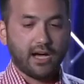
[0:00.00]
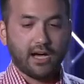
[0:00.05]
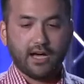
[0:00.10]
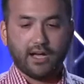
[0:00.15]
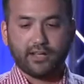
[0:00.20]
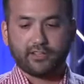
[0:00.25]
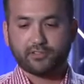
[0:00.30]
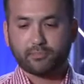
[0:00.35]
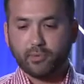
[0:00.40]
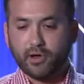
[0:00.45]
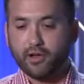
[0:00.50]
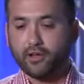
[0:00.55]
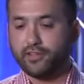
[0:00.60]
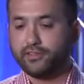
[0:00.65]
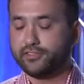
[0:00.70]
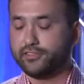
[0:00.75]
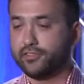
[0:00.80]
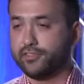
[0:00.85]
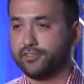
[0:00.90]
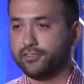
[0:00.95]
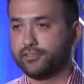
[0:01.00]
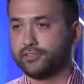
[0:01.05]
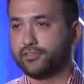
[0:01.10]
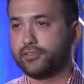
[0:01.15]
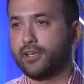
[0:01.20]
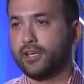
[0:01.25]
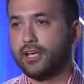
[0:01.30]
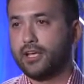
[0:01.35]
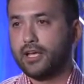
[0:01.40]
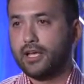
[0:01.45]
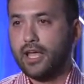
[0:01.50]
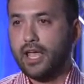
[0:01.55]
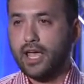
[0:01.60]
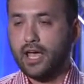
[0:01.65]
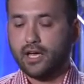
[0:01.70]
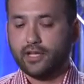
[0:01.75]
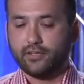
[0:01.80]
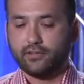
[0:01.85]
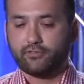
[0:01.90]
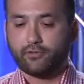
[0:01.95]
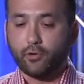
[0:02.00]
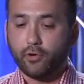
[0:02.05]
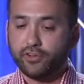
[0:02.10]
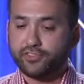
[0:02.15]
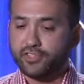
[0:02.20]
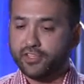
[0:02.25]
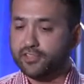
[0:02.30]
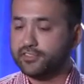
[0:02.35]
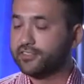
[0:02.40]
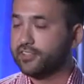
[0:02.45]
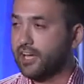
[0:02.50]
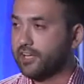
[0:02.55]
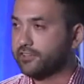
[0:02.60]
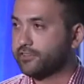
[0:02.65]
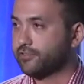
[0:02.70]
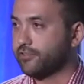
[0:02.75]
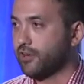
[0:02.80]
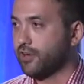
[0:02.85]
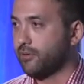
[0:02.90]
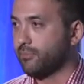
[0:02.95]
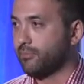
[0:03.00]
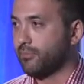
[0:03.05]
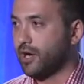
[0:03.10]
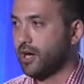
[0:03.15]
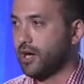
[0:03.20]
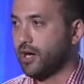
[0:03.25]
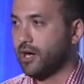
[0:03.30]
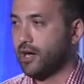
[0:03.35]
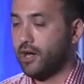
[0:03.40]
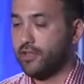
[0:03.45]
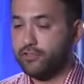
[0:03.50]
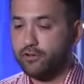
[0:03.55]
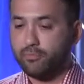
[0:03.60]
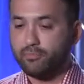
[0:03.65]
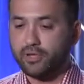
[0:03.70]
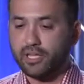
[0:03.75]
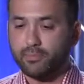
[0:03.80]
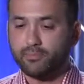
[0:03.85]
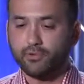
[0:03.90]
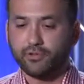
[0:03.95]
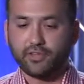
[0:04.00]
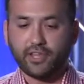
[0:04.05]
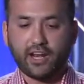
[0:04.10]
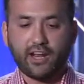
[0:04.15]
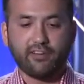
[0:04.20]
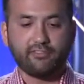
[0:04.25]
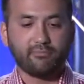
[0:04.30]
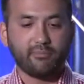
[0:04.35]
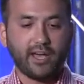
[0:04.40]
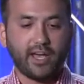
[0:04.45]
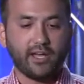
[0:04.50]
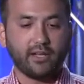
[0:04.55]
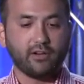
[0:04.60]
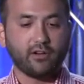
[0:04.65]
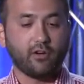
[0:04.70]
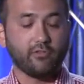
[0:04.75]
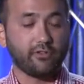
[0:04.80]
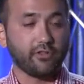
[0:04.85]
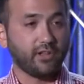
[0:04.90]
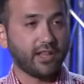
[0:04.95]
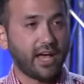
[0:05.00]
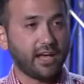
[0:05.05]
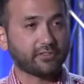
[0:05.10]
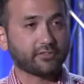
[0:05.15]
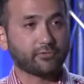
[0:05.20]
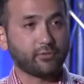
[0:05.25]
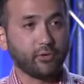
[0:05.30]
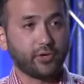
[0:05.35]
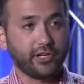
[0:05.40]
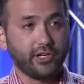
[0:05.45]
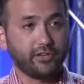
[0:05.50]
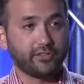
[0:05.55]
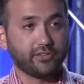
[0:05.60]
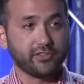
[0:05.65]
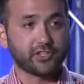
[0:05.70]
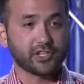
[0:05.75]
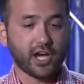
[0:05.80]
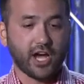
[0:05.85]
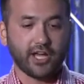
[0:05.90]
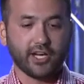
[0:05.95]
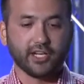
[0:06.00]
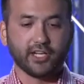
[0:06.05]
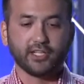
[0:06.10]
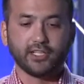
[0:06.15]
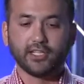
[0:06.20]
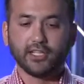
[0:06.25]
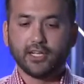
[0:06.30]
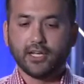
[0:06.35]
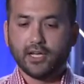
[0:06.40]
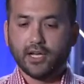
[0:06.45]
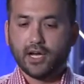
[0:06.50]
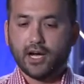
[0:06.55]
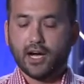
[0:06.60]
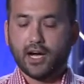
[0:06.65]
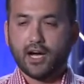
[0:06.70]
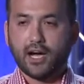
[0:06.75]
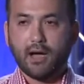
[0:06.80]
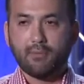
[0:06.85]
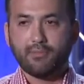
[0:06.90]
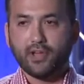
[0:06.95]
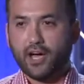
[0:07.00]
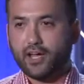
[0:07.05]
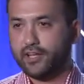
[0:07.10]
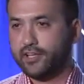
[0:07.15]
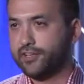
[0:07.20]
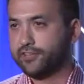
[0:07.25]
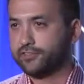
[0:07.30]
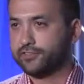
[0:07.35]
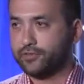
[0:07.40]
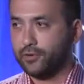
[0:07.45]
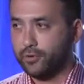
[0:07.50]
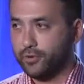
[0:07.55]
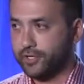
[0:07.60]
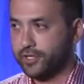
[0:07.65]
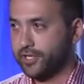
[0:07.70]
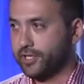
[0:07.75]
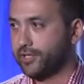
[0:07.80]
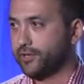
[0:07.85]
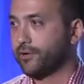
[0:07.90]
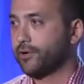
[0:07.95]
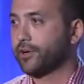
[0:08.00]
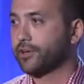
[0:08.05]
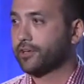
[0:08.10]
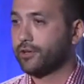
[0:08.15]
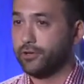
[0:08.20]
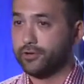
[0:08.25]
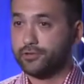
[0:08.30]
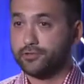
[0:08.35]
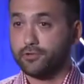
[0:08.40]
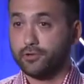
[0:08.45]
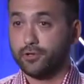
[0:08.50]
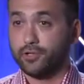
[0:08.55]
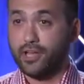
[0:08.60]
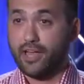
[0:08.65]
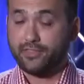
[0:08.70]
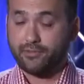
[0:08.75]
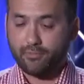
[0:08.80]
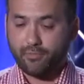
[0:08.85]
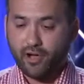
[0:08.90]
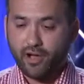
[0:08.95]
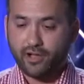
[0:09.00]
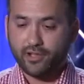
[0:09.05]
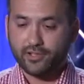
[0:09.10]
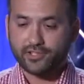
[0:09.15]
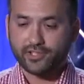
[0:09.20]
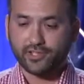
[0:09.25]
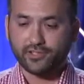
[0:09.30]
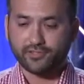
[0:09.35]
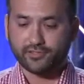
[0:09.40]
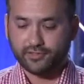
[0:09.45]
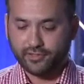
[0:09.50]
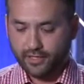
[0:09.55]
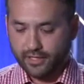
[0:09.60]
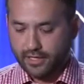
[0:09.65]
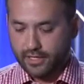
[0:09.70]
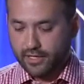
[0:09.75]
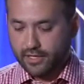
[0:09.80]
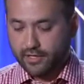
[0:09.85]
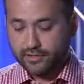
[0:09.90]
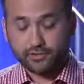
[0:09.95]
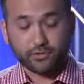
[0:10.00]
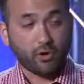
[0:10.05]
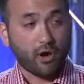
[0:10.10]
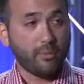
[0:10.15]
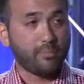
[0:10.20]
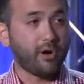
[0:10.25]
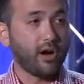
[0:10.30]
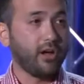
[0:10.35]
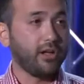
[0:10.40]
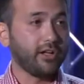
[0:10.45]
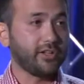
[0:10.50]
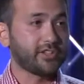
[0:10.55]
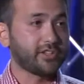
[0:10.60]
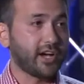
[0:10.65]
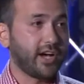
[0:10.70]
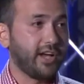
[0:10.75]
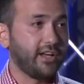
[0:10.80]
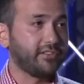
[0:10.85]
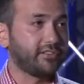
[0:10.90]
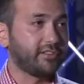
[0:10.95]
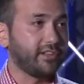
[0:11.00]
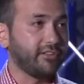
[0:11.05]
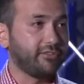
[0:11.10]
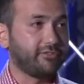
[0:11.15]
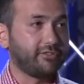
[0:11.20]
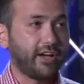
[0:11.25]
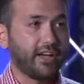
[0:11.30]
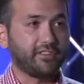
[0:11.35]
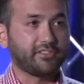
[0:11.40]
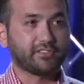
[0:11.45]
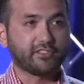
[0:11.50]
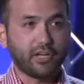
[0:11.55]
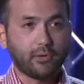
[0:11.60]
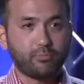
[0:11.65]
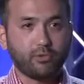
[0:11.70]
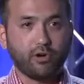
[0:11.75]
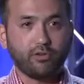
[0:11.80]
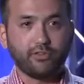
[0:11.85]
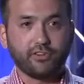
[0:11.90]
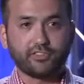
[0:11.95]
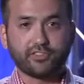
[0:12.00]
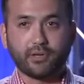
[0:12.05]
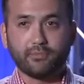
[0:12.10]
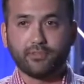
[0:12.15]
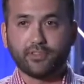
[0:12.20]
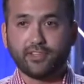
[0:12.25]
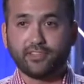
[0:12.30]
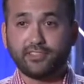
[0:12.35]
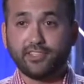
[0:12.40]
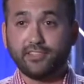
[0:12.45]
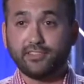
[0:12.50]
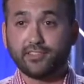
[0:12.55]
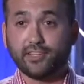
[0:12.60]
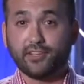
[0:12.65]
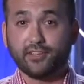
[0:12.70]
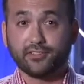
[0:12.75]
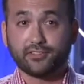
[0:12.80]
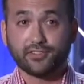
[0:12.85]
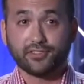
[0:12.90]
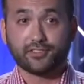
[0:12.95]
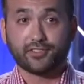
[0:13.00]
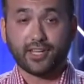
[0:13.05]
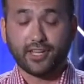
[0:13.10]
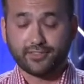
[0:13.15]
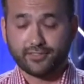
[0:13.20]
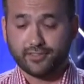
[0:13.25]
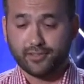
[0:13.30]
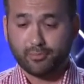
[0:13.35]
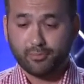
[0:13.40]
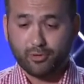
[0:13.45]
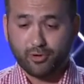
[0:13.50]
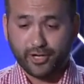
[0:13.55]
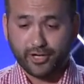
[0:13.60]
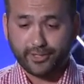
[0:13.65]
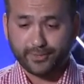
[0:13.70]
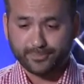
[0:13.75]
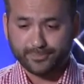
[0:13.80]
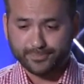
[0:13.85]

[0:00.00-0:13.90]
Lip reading: experiences, and of course, insights from other people that I've met over the last 4 years in China. I'm not a historian or a cultural anthropologist, so I apologize if I skip over some of the details just to get to the point.